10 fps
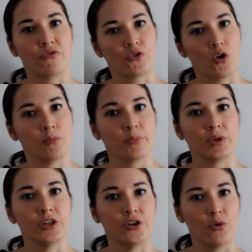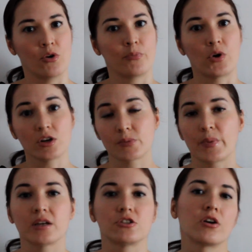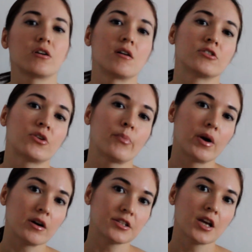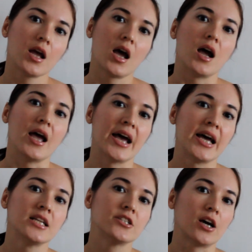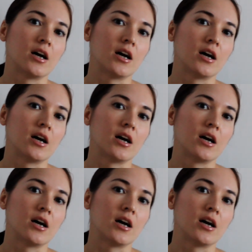from your prospect or counterpart, and